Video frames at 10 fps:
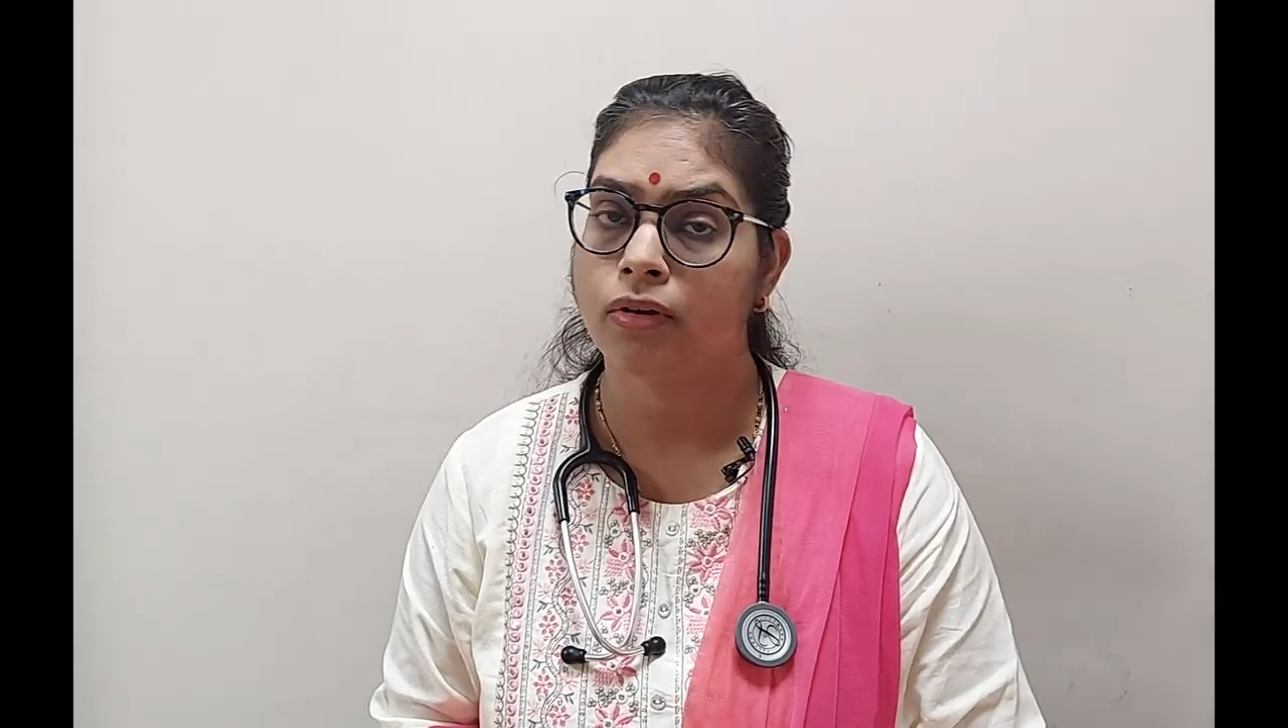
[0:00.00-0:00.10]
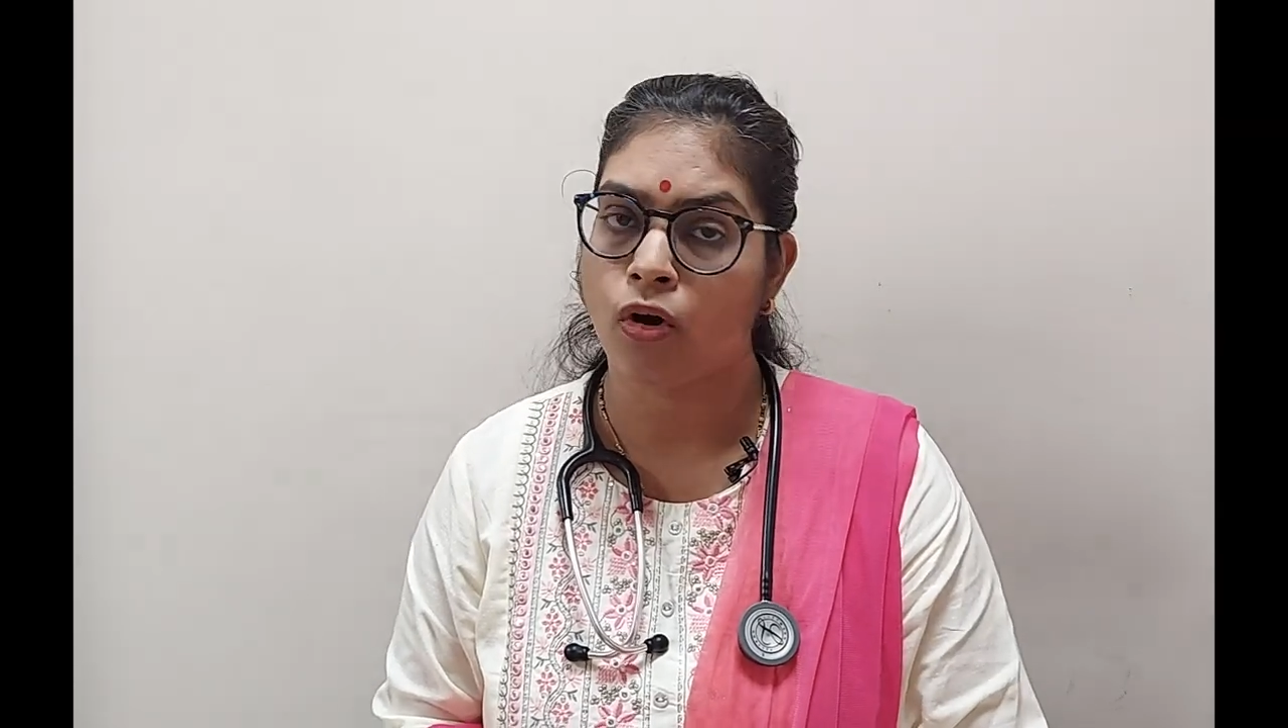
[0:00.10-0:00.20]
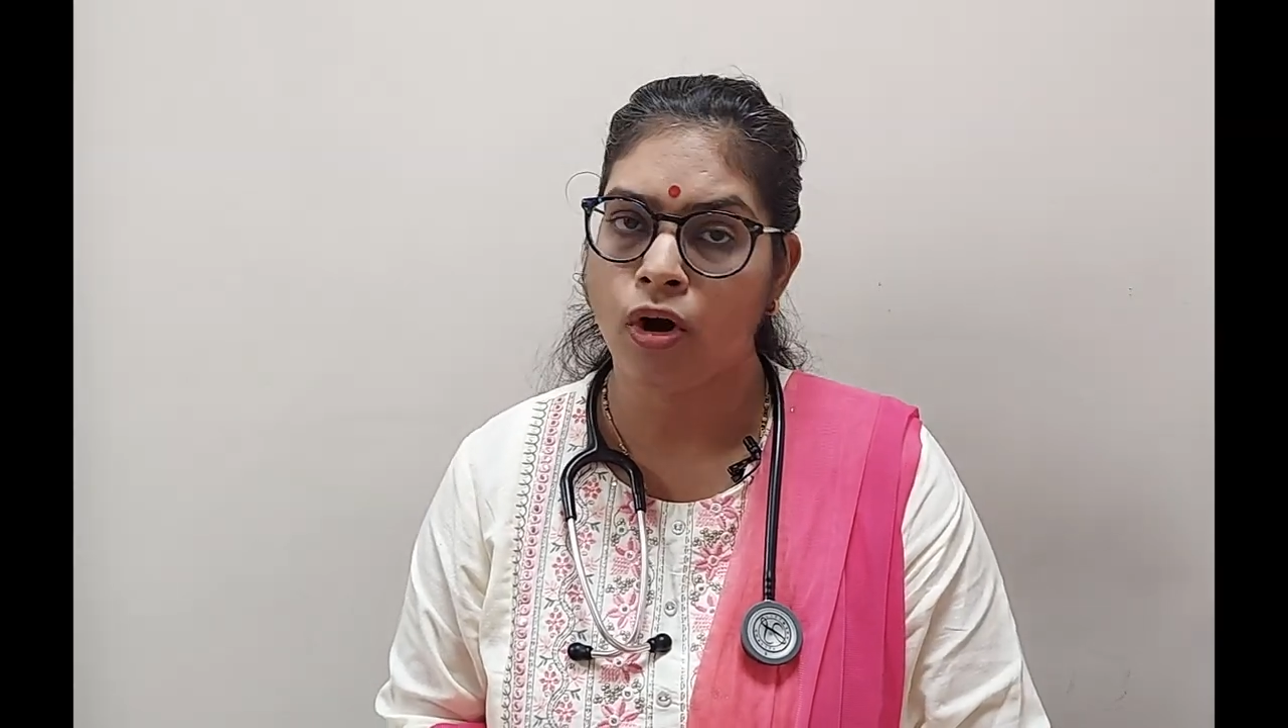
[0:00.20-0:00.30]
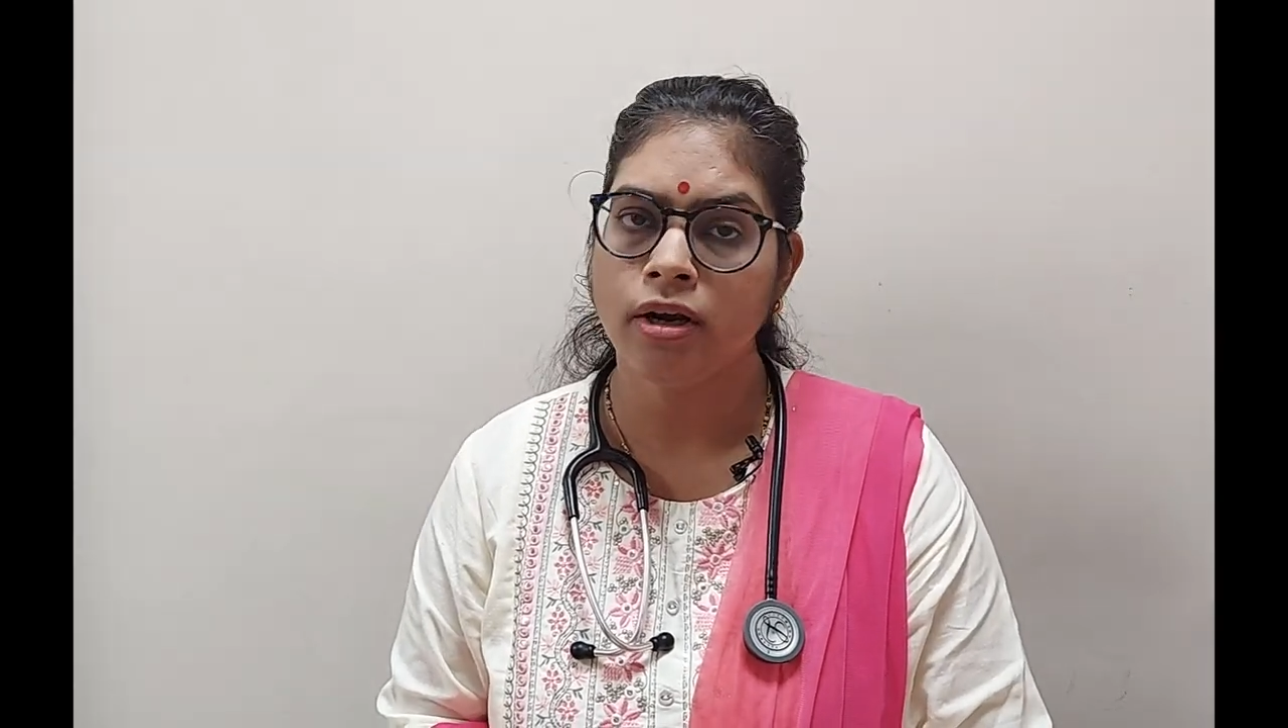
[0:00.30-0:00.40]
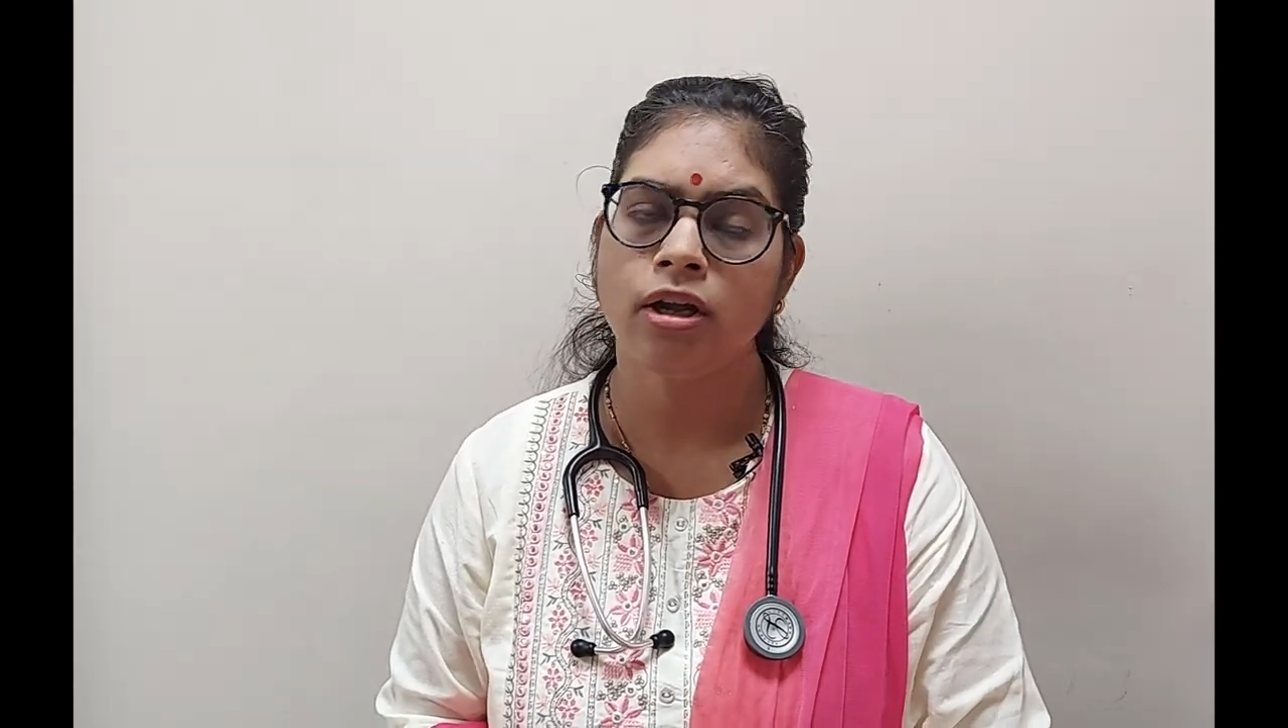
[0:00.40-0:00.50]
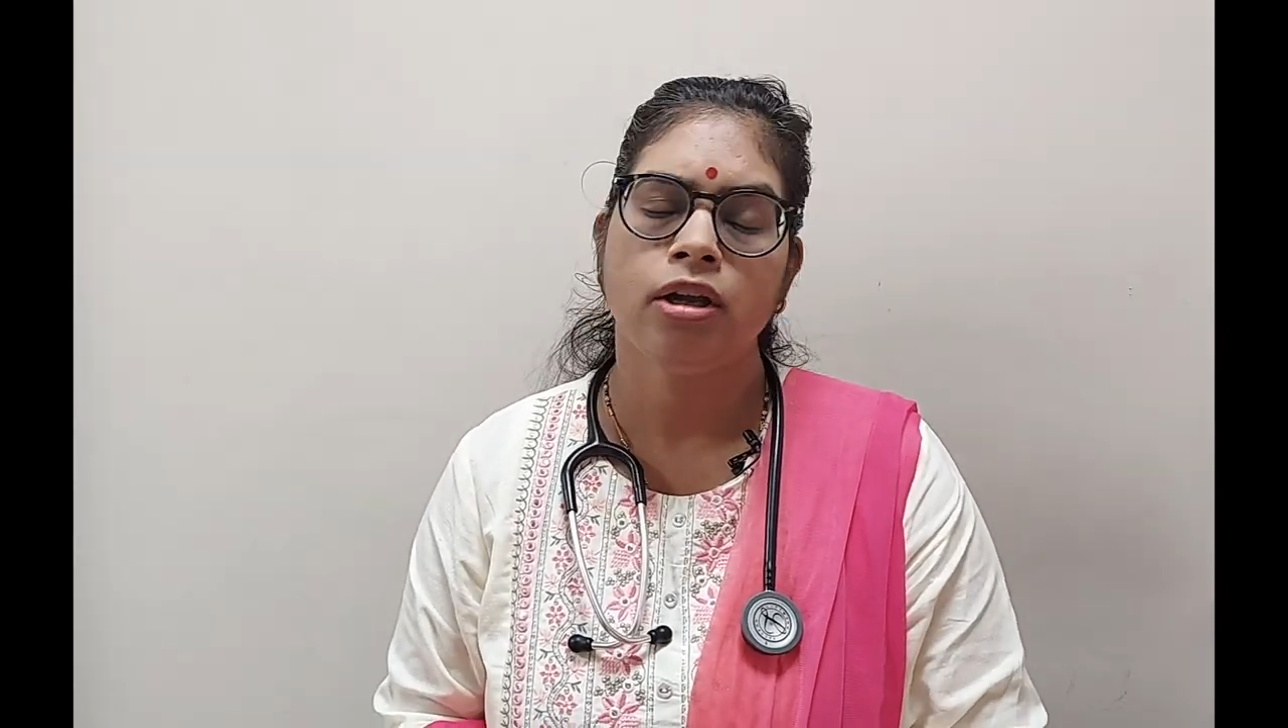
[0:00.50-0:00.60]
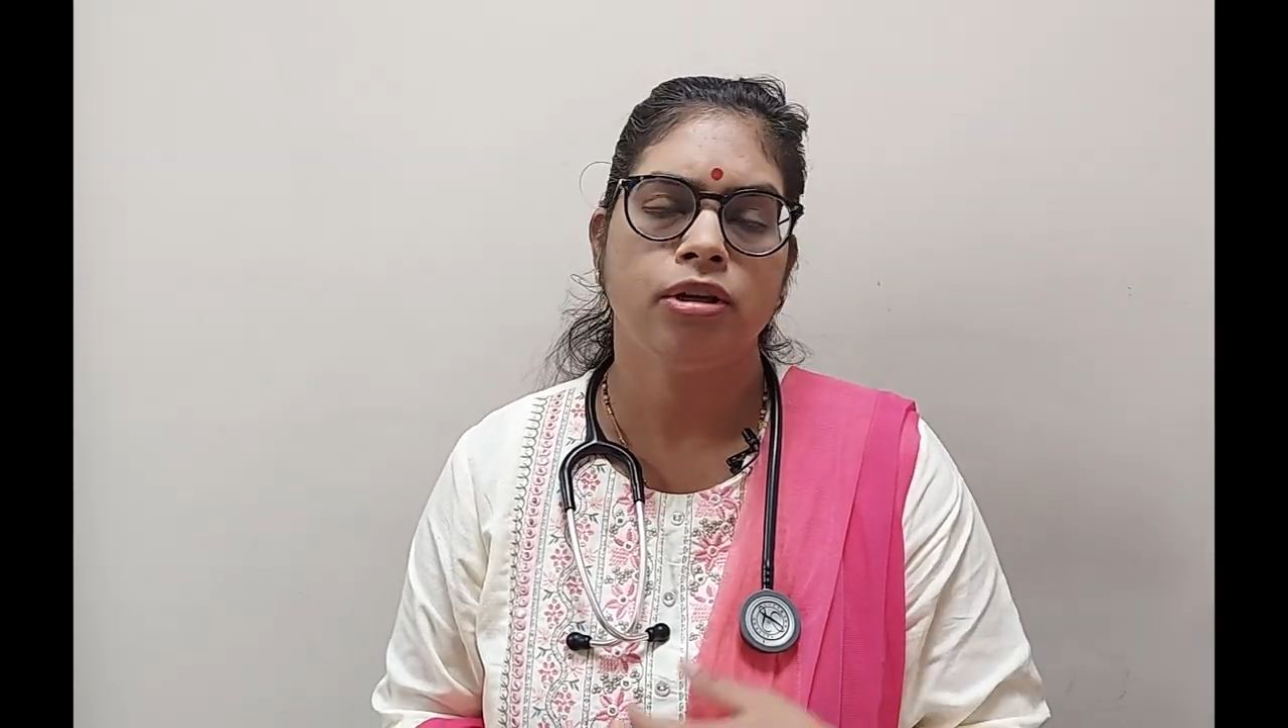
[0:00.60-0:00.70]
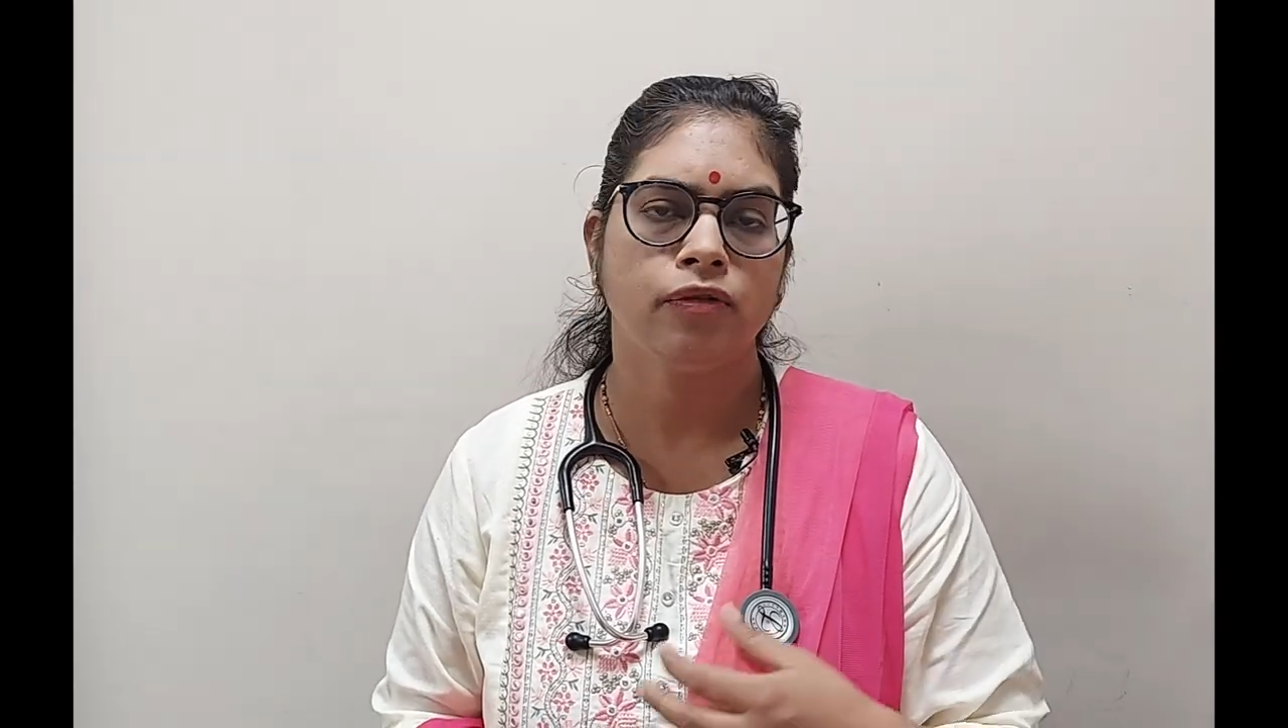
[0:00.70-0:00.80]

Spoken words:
Or you